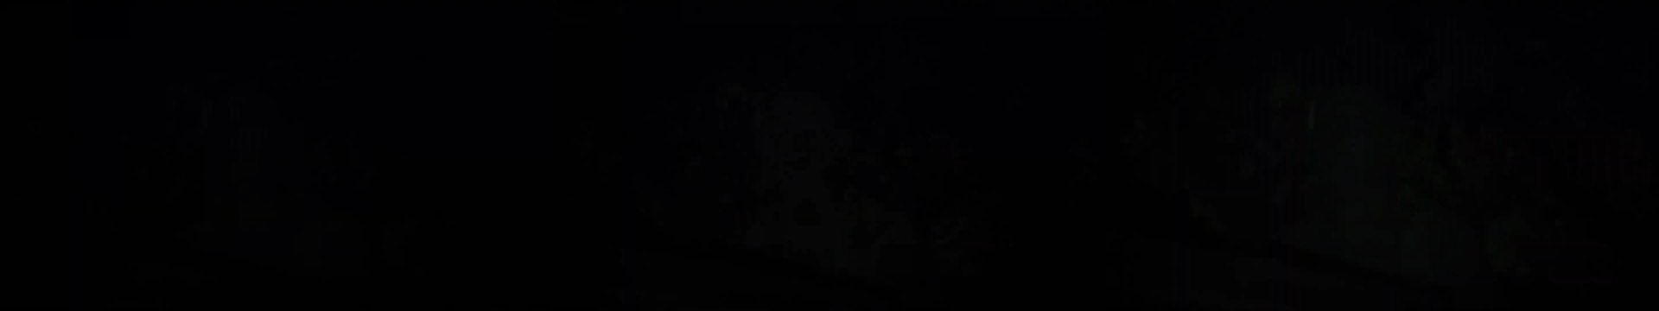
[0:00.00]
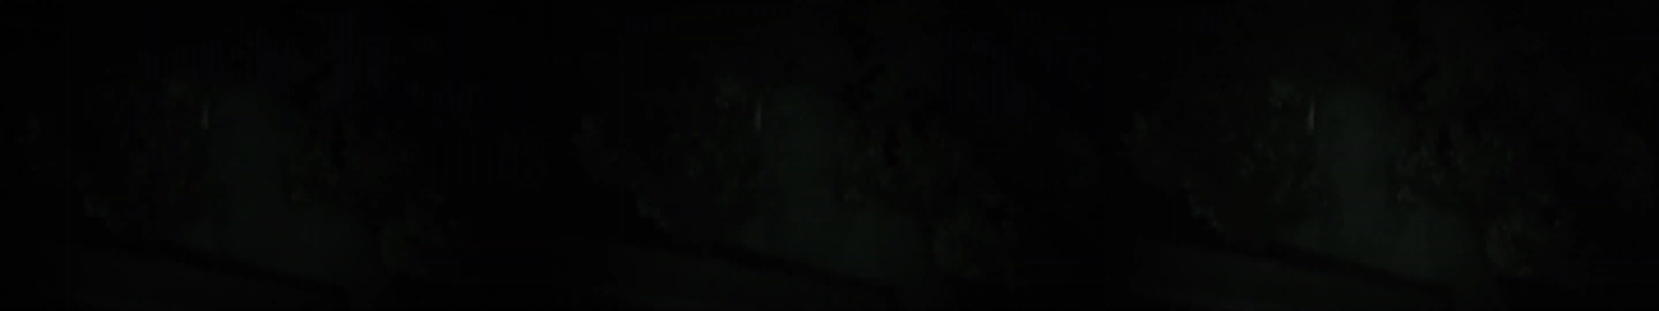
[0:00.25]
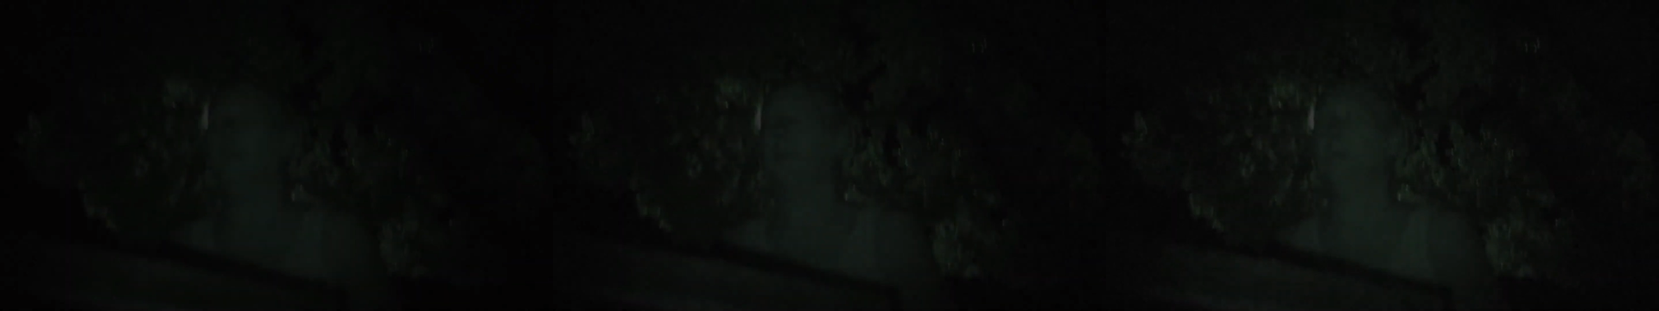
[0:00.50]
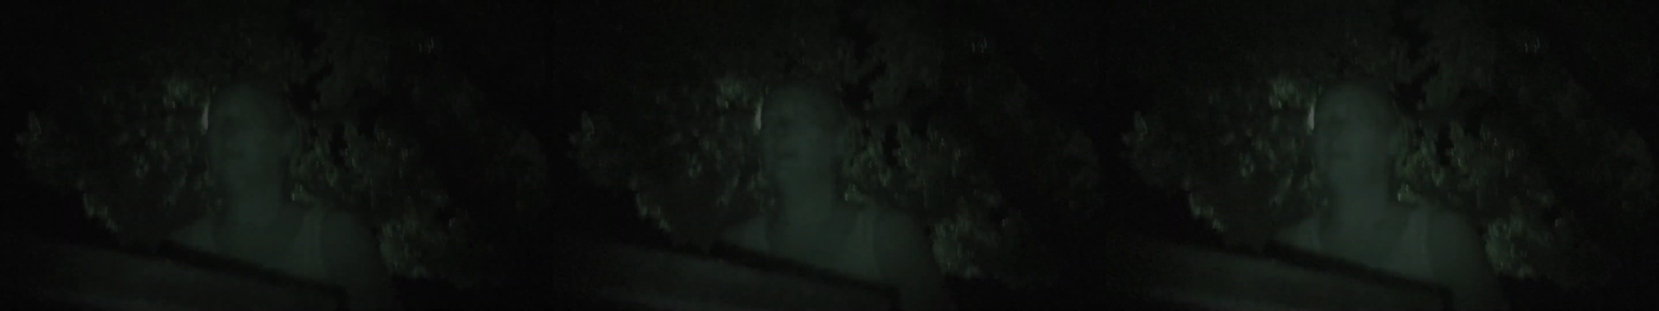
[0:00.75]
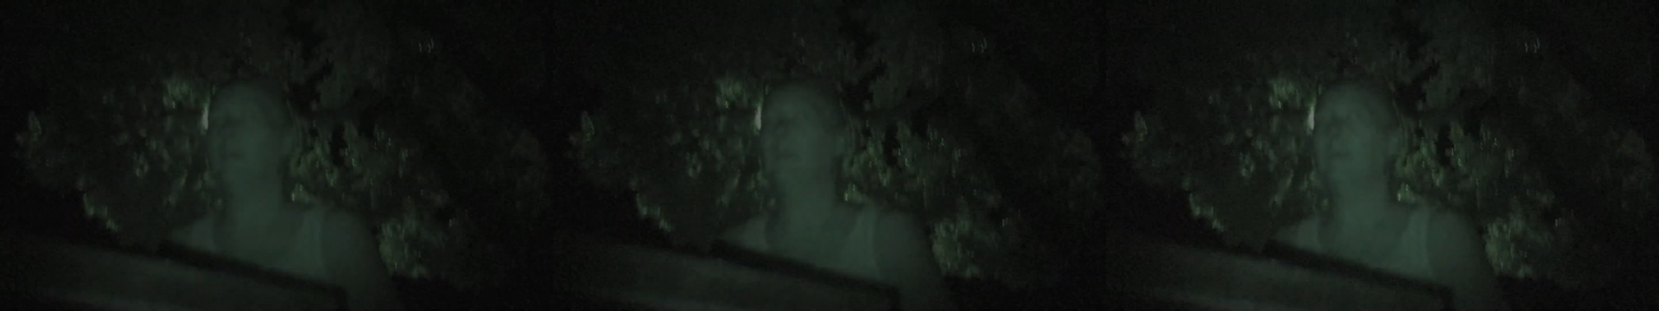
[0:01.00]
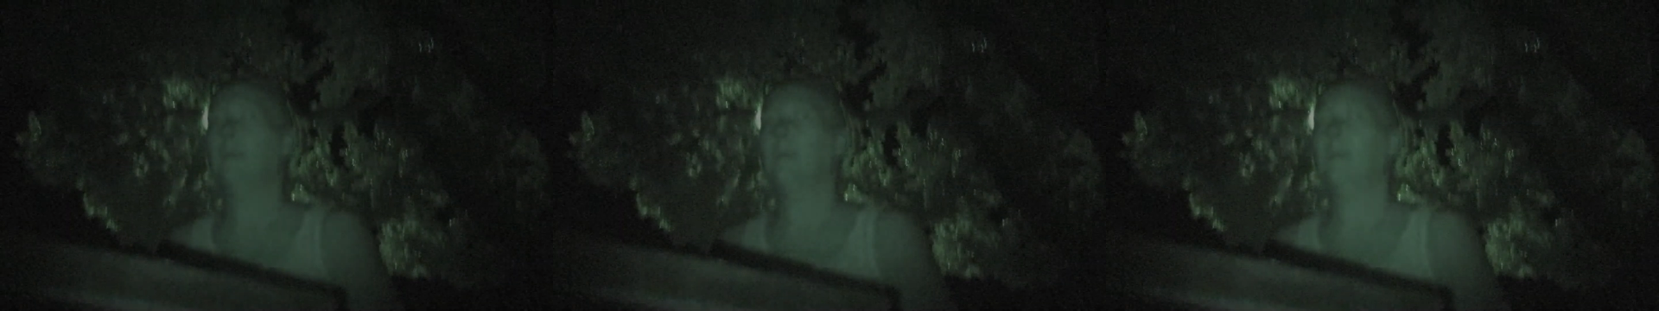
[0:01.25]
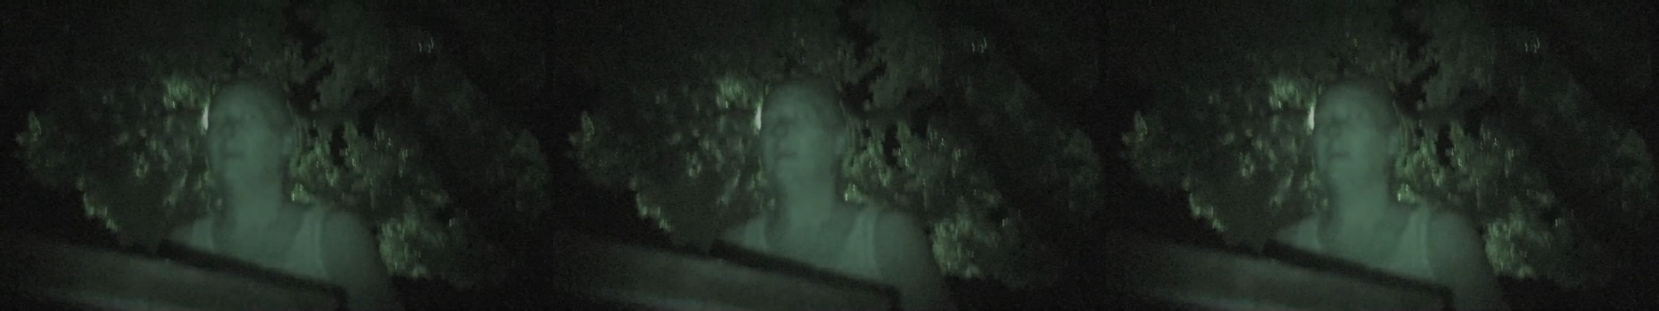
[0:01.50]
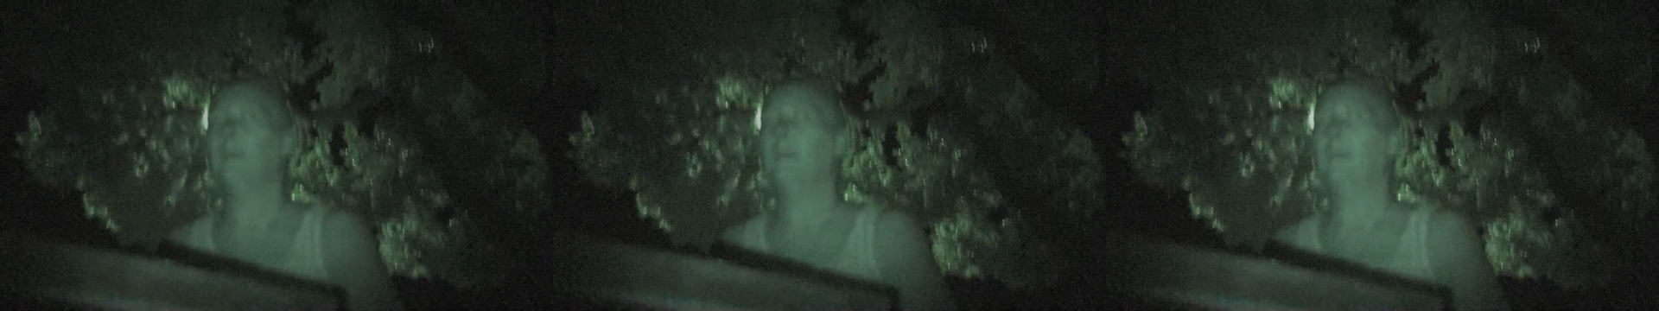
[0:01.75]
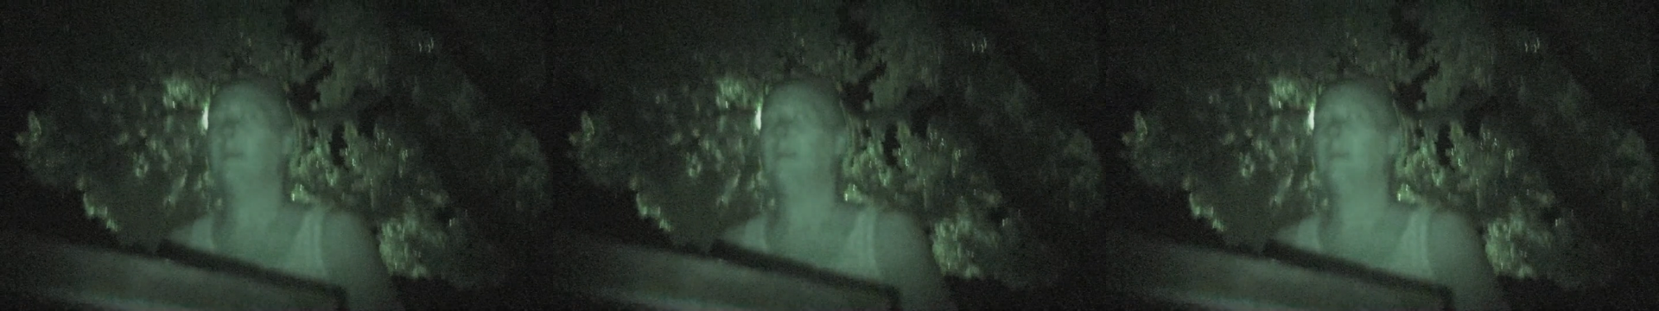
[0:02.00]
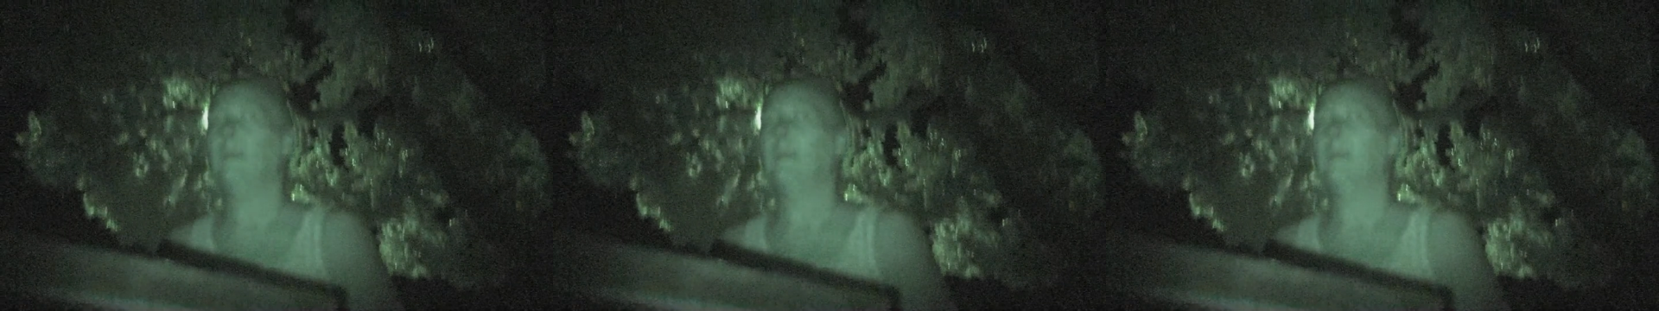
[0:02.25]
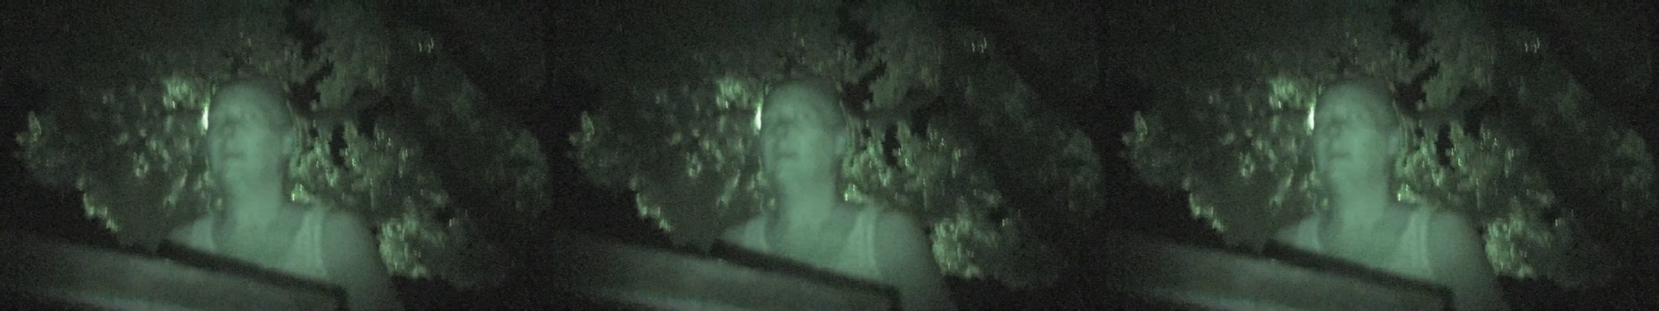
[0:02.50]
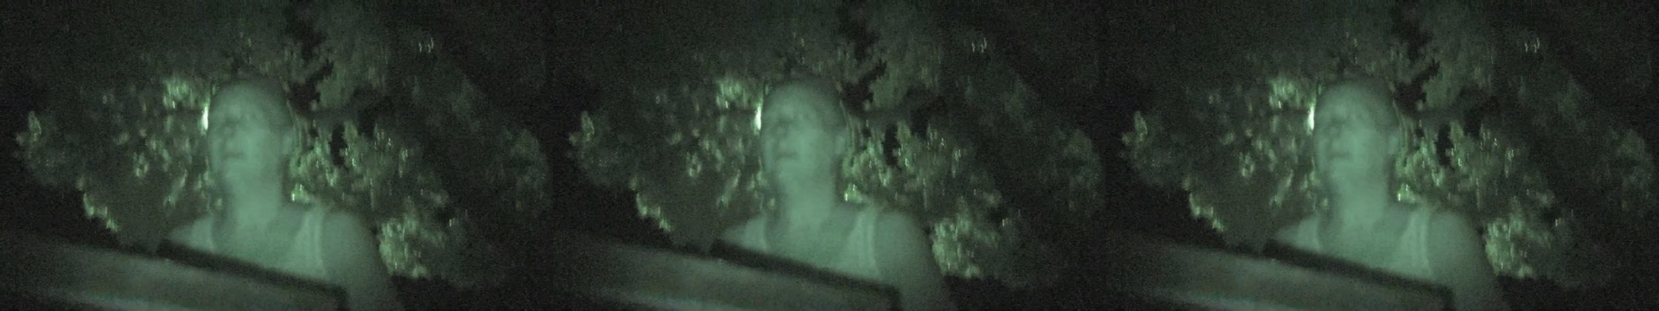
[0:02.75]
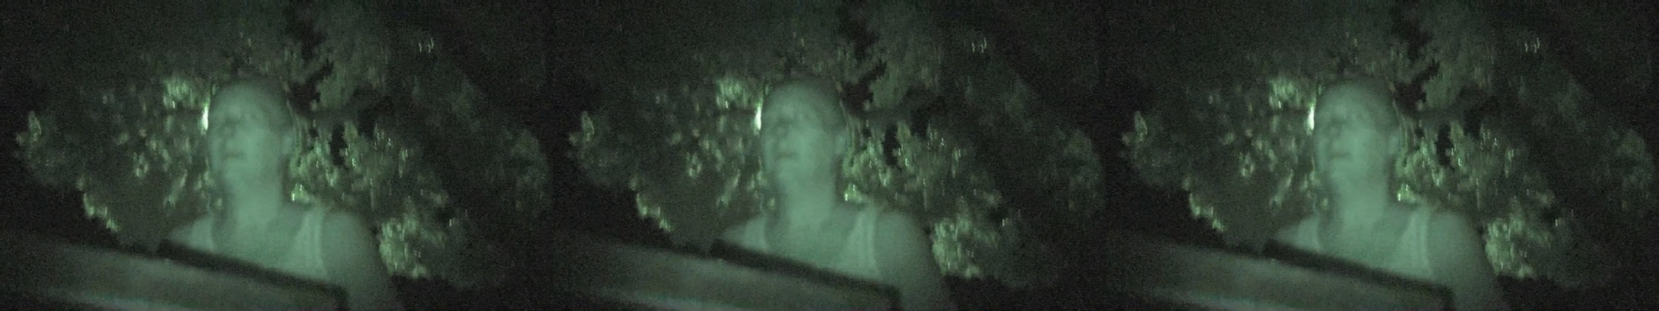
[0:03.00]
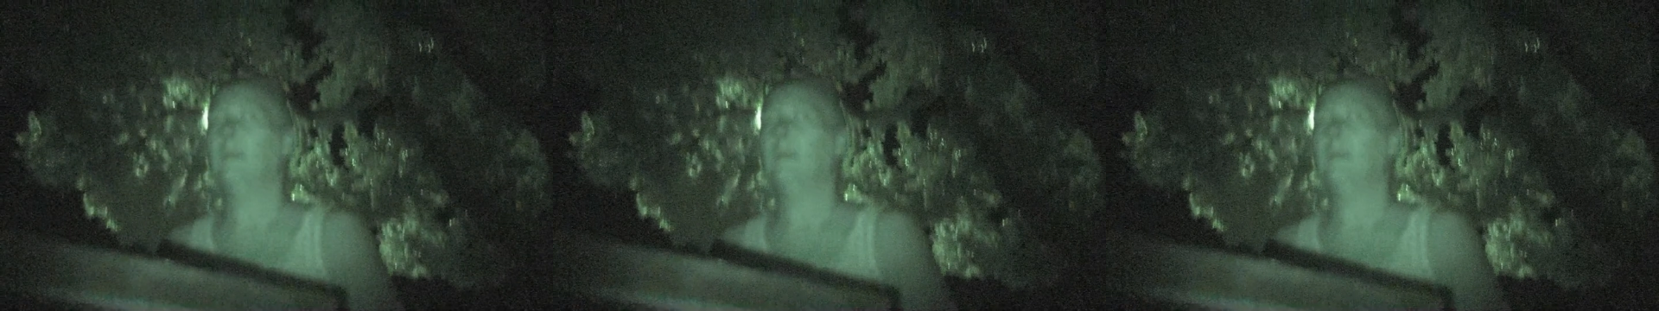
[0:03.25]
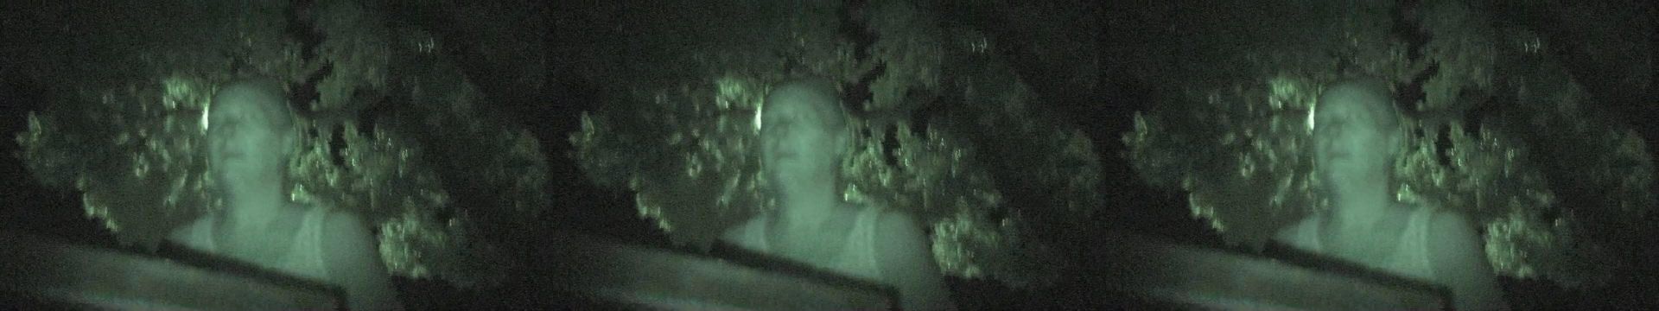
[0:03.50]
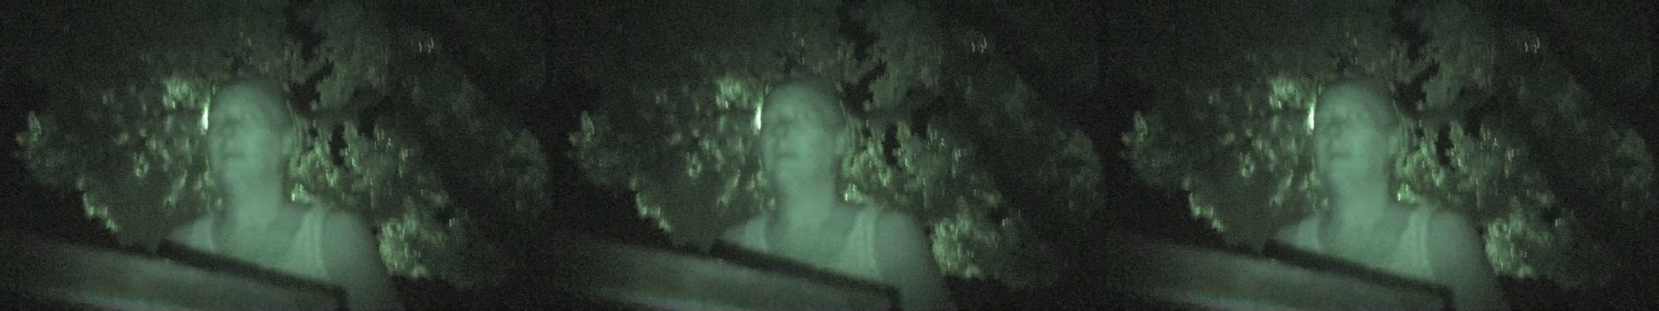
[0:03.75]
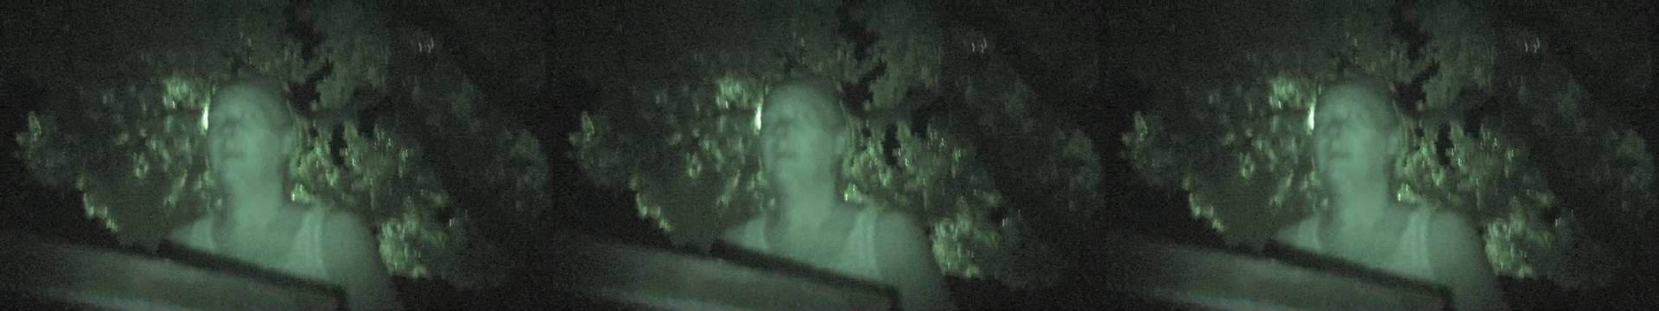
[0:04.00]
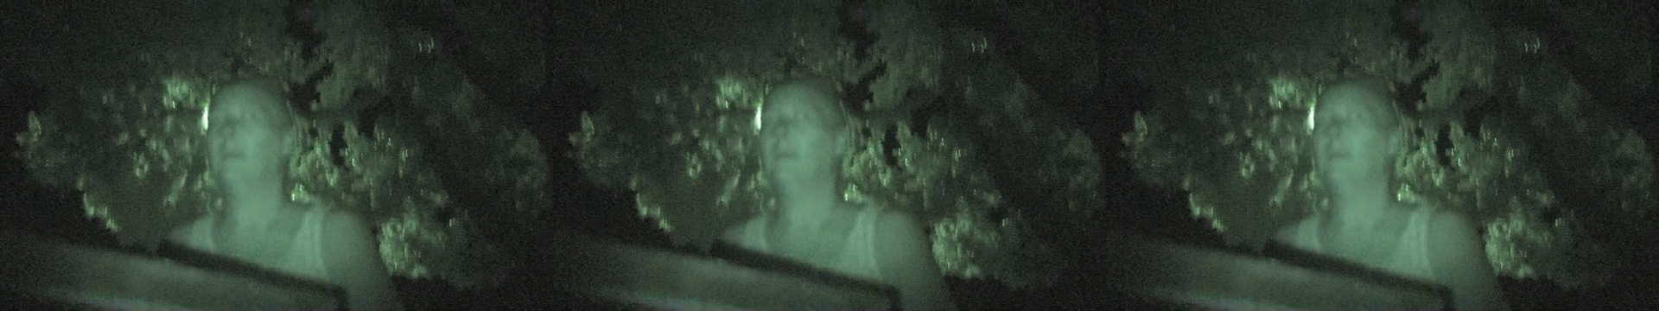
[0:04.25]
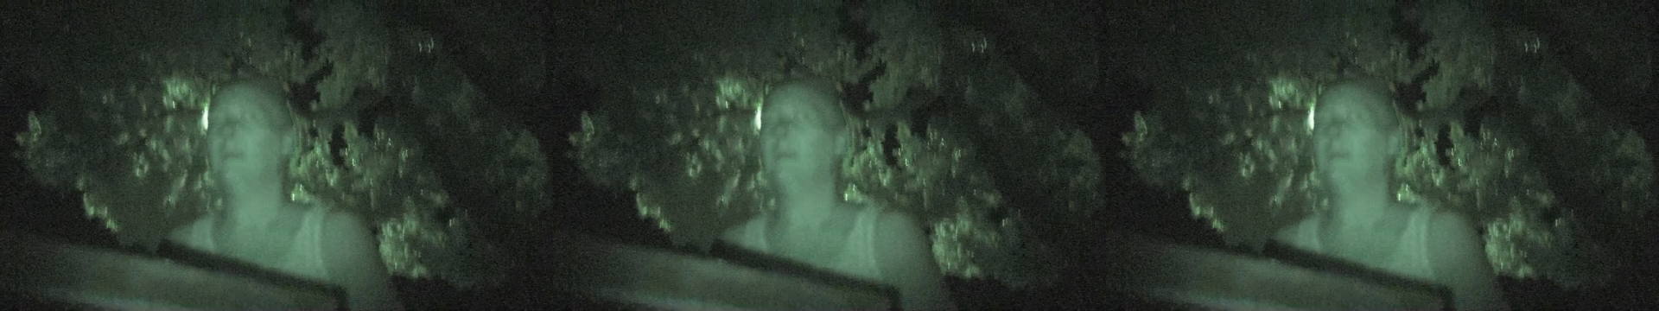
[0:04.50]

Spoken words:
(no speaker visible)